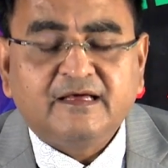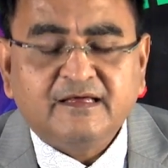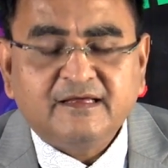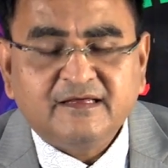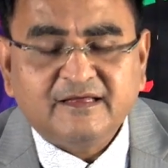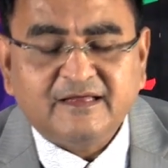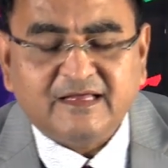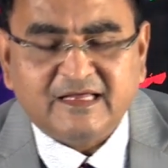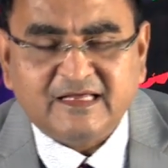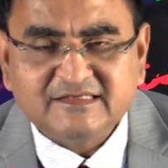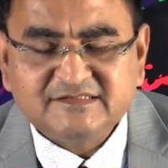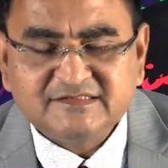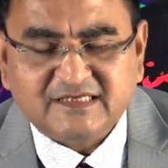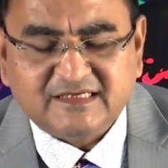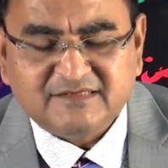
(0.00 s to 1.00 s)

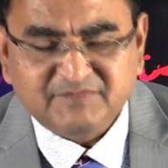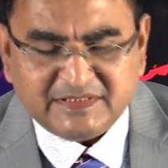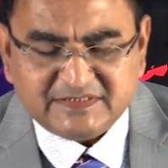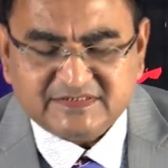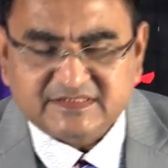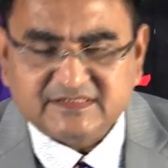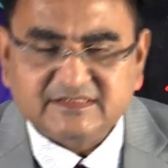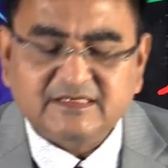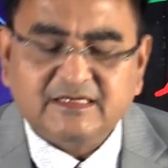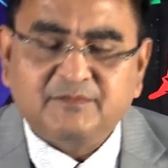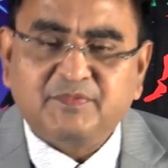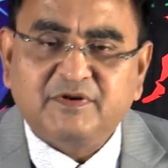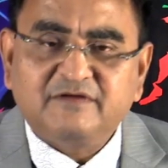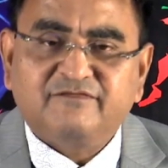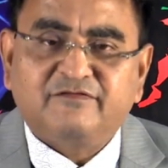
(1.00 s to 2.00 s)
as I mentioned
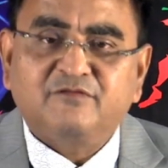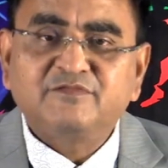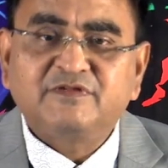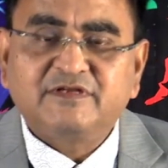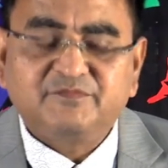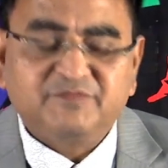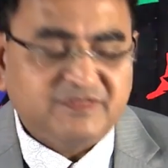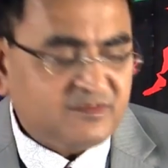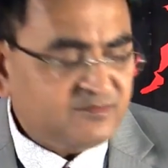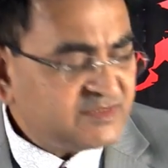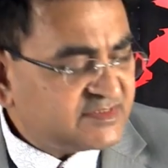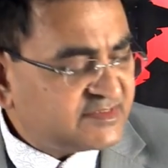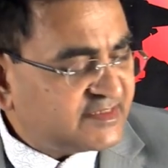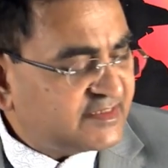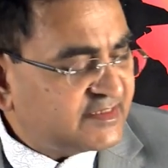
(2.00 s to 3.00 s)
apart from the Reppe
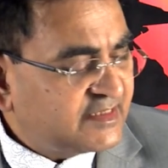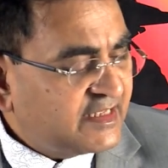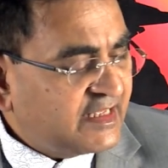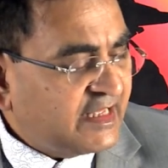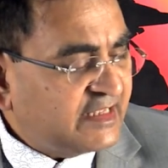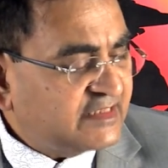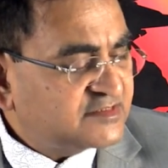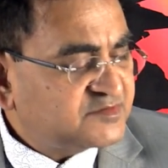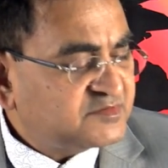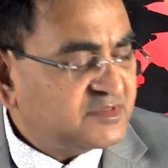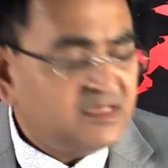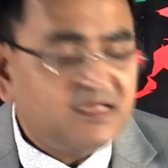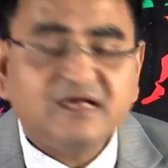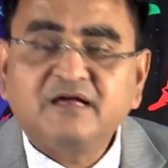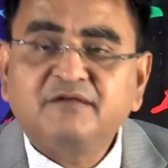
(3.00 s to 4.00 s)
chemistry has
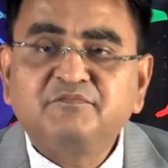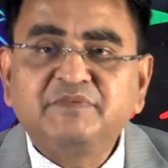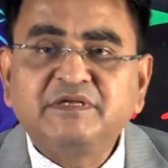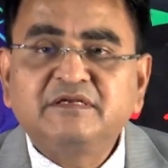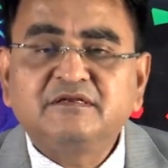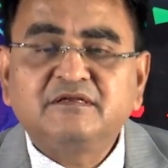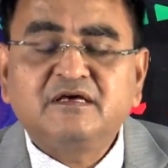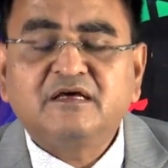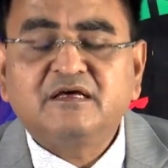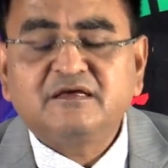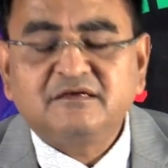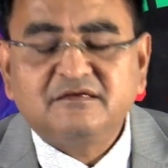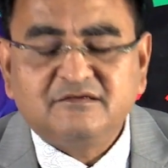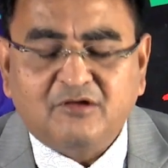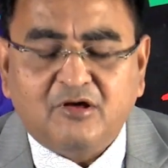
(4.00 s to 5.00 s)
uh, been
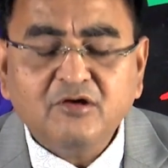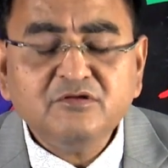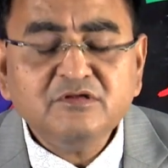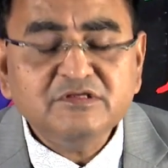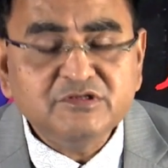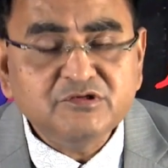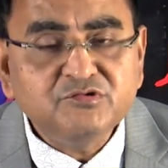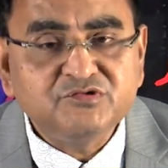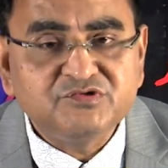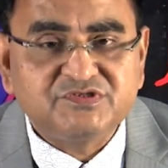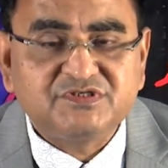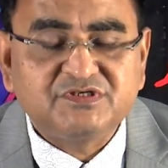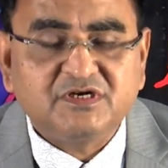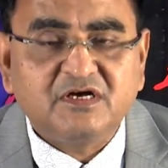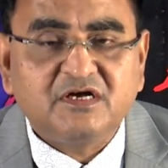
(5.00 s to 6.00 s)
uh, long
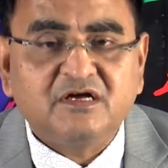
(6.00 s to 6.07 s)
used